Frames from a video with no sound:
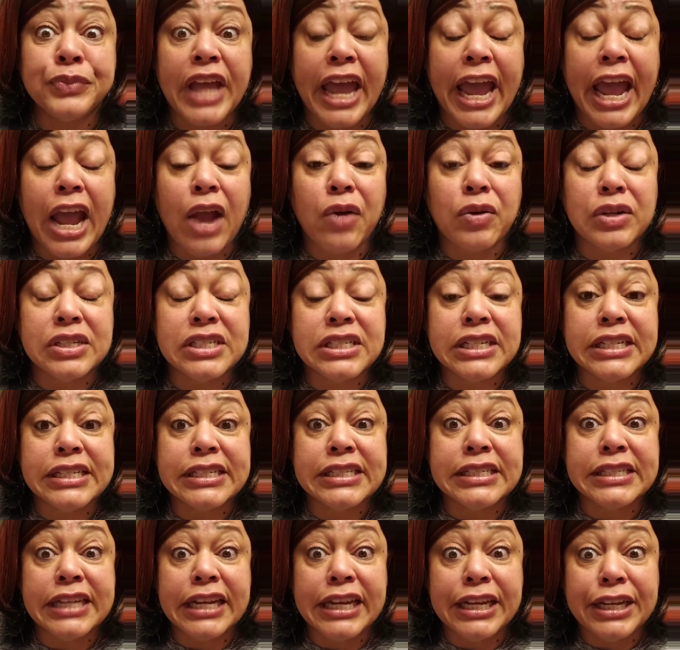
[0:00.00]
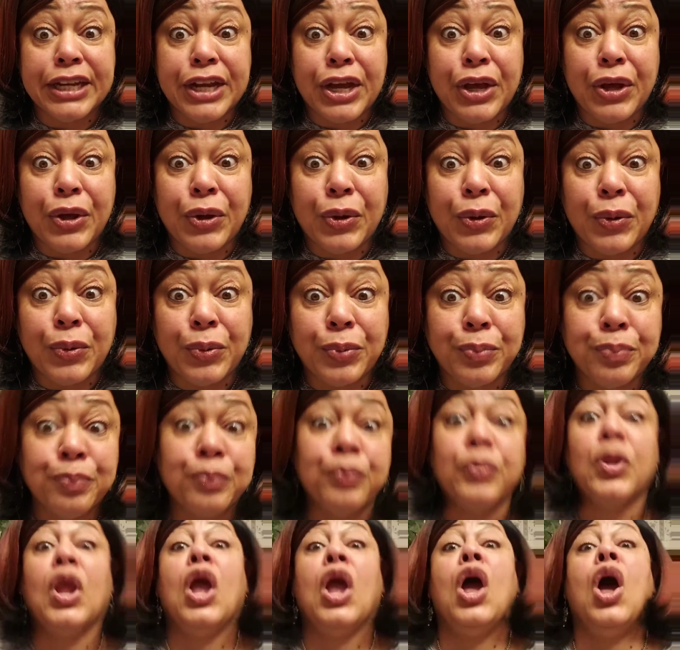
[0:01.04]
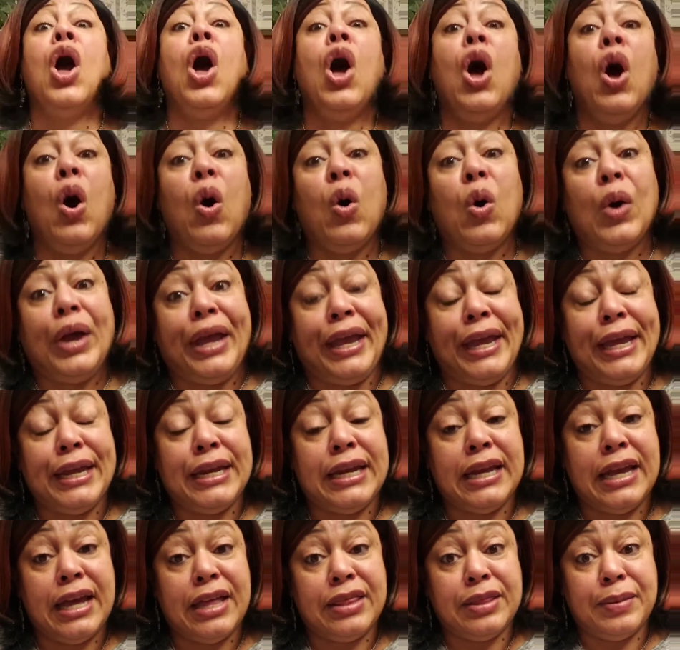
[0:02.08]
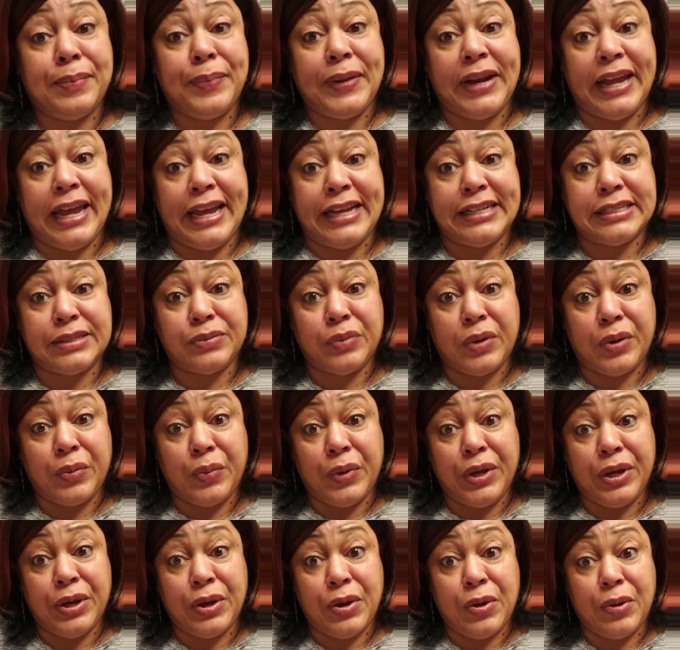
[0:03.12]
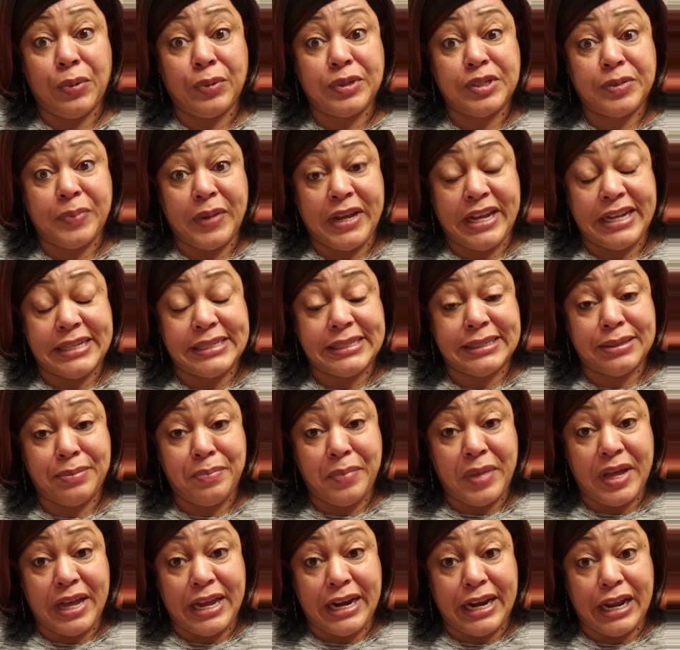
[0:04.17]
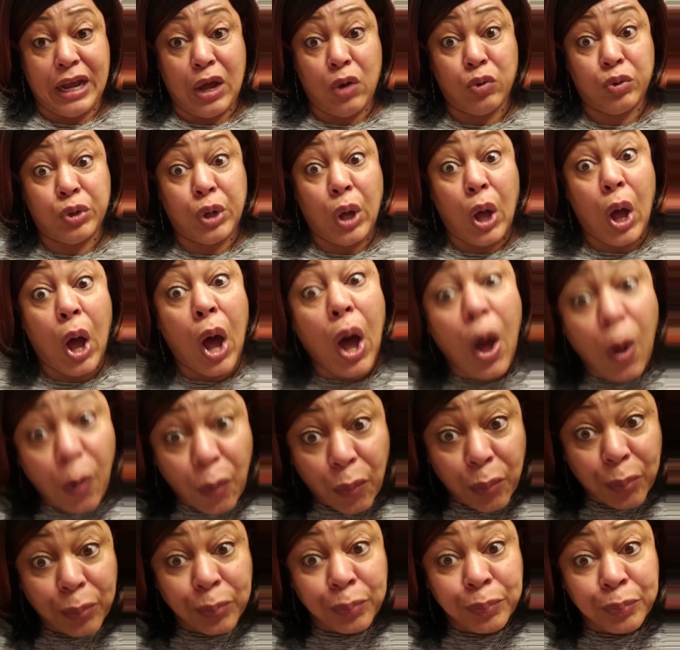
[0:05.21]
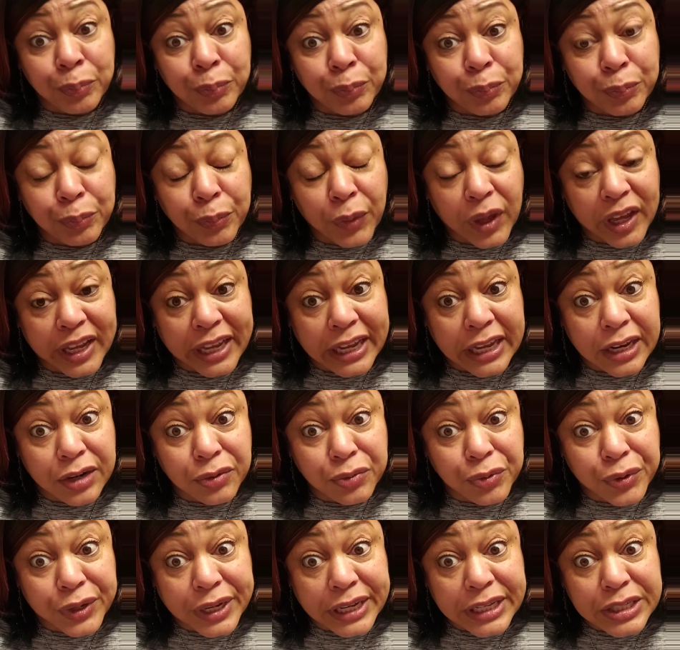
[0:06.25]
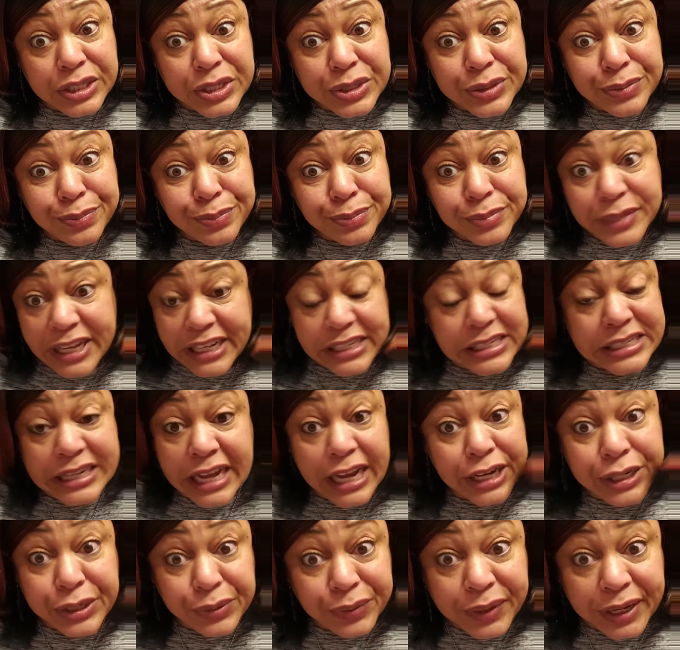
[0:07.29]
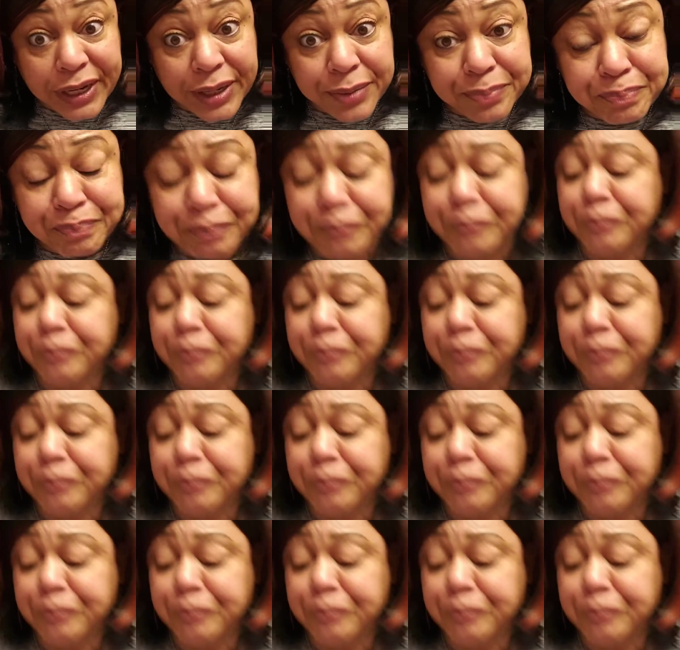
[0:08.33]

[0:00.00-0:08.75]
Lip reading: Harris Casino, or any other place where we're going to spend some money on the hope of getting rich. Let's not do that.